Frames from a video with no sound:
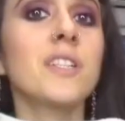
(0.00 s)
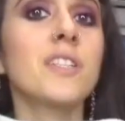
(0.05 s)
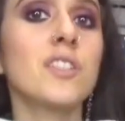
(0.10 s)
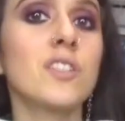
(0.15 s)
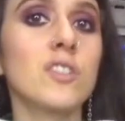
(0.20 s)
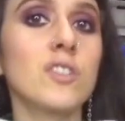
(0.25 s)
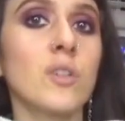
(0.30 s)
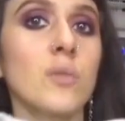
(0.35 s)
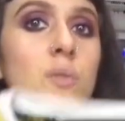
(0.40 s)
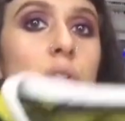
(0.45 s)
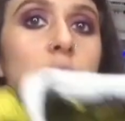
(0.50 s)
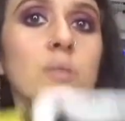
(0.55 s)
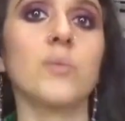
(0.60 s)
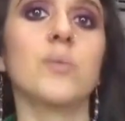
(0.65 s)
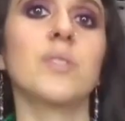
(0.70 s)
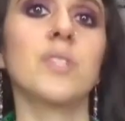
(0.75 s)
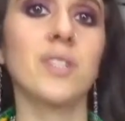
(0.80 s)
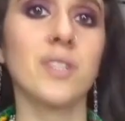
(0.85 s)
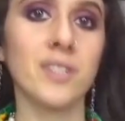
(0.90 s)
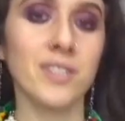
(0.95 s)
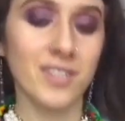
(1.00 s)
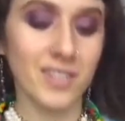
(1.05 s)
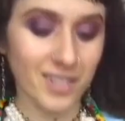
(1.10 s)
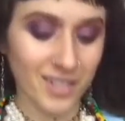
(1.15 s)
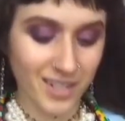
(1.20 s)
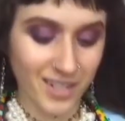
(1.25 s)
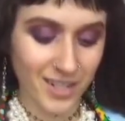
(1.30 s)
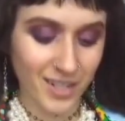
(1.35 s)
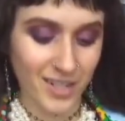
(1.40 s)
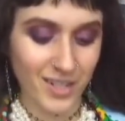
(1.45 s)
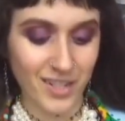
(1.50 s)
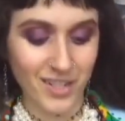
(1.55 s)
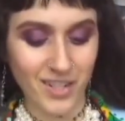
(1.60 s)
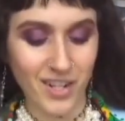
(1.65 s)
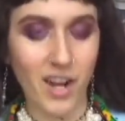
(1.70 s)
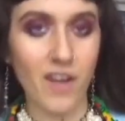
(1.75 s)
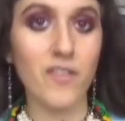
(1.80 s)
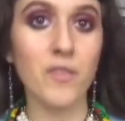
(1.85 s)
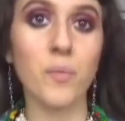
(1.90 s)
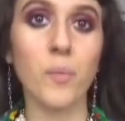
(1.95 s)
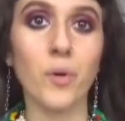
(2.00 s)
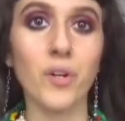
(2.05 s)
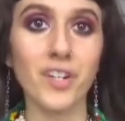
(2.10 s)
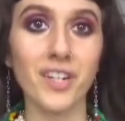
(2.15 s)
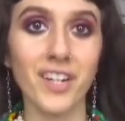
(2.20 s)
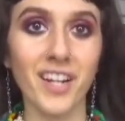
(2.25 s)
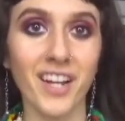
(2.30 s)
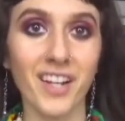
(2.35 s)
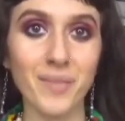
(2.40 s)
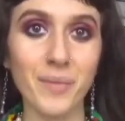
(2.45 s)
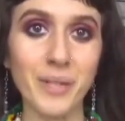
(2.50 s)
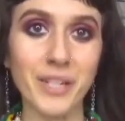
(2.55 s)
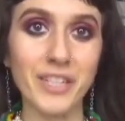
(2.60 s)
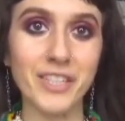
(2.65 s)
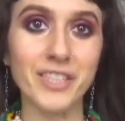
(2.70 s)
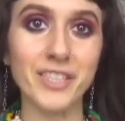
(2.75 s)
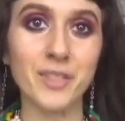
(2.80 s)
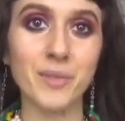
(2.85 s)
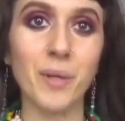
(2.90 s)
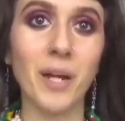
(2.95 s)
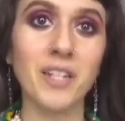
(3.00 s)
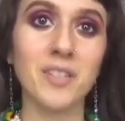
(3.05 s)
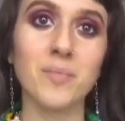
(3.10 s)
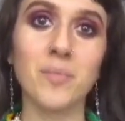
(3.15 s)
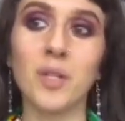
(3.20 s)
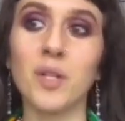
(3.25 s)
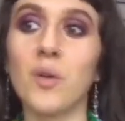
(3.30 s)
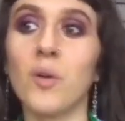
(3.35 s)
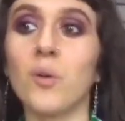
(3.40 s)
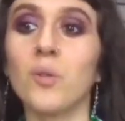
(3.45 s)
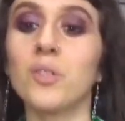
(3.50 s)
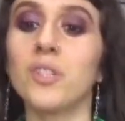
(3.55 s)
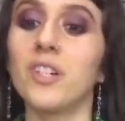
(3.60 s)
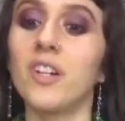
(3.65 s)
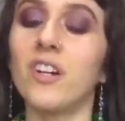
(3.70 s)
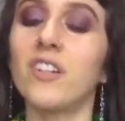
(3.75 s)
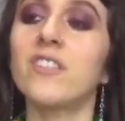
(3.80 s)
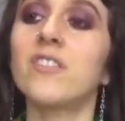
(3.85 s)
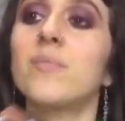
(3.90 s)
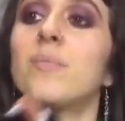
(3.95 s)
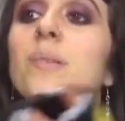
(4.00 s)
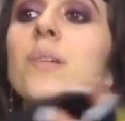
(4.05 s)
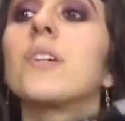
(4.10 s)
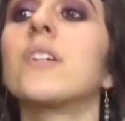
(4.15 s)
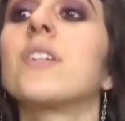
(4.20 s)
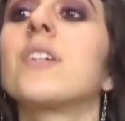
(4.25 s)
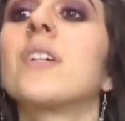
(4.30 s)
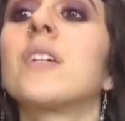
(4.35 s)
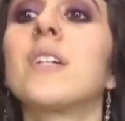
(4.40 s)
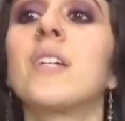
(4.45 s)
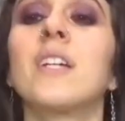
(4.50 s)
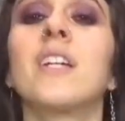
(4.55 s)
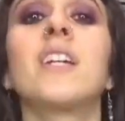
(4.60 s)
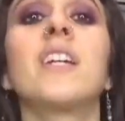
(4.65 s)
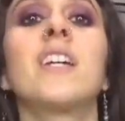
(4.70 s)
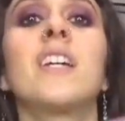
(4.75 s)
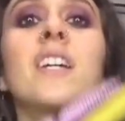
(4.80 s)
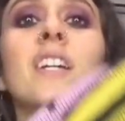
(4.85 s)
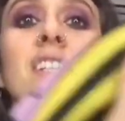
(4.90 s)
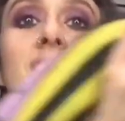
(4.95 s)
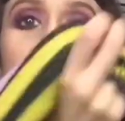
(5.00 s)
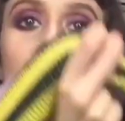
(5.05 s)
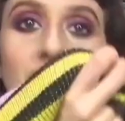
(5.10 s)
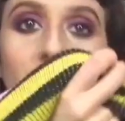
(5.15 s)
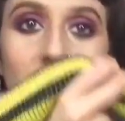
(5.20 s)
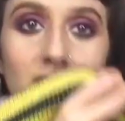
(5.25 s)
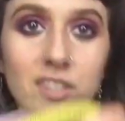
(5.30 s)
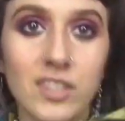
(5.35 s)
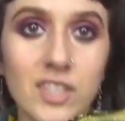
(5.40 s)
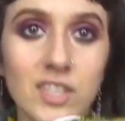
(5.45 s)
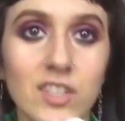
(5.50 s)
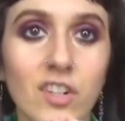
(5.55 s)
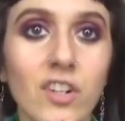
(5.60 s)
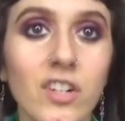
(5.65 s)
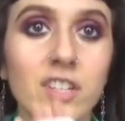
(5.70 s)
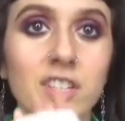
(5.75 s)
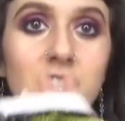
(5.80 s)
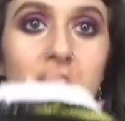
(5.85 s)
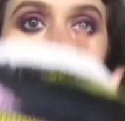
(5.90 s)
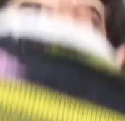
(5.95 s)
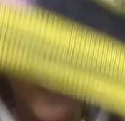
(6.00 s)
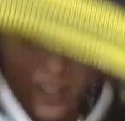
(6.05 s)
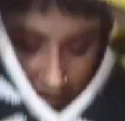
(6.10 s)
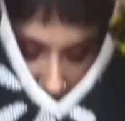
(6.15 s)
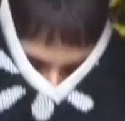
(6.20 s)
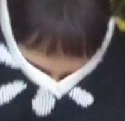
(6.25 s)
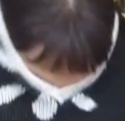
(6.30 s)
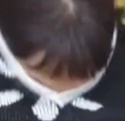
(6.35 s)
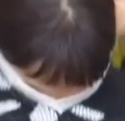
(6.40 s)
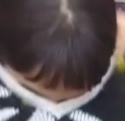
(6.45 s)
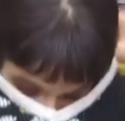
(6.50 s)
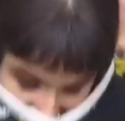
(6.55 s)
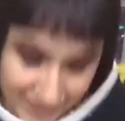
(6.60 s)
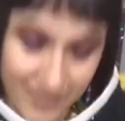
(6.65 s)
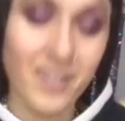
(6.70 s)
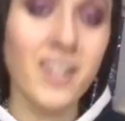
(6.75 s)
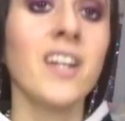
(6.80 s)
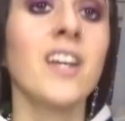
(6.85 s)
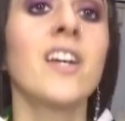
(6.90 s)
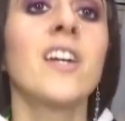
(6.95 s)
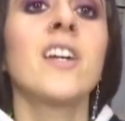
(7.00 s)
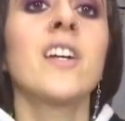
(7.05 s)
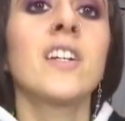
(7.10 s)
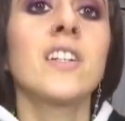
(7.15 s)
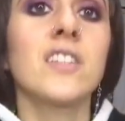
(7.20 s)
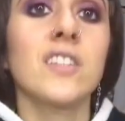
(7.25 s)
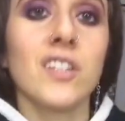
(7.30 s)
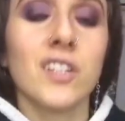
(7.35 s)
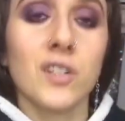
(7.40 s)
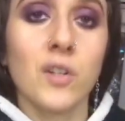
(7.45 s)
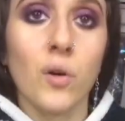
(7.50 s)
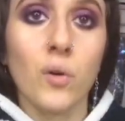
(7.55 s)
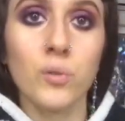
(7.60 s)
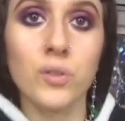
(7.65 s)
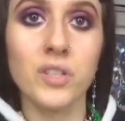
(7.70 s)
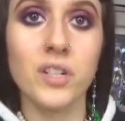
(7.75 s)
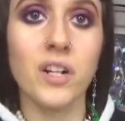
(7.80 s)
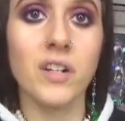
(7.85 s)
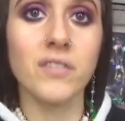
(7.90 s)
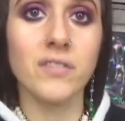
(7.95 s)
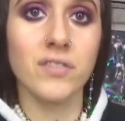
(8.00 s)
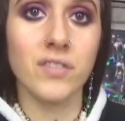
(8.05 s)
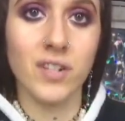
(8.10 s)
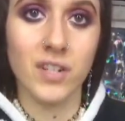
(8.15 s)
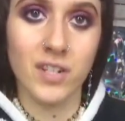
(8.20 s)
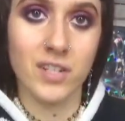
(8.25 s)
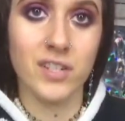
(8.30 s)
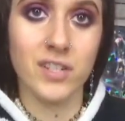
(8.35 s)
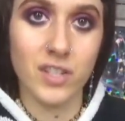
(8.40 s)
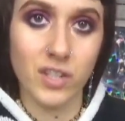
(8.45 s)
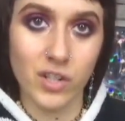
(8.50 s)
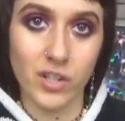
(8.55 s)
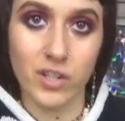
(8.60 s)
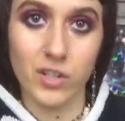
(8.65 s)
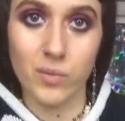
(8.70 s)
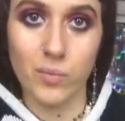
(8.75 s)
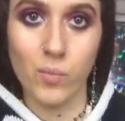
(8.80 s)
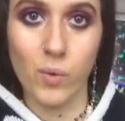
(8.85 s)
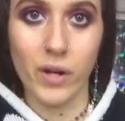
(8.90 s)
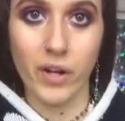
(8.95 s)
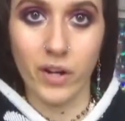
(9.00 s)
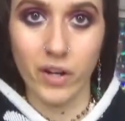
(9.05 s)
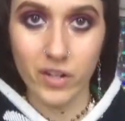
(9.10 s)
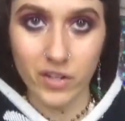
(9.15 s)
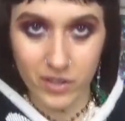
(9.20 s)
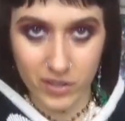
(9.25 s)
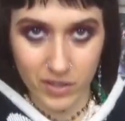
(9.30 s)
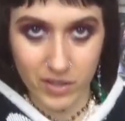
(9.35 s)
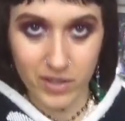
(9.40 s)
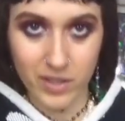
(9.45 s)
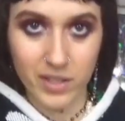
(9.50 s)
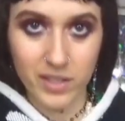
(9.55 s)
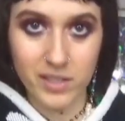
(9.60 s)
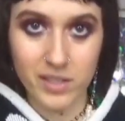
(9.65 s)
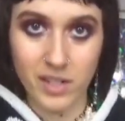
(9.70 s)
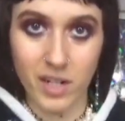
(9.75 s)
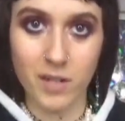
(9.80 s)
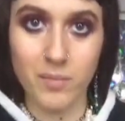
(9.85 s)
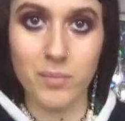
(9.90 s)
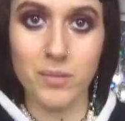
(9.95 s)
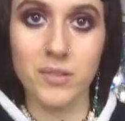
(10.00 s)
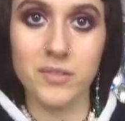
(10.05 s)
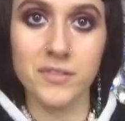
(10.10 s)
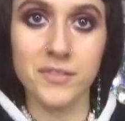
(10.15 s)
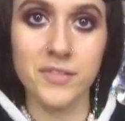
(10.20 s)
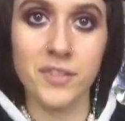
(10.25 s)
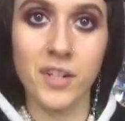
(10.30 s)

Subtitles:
so cute. I haven't worn it yet because it hasn't been cold enough, but it's finally starting to get cold enough to wear this type of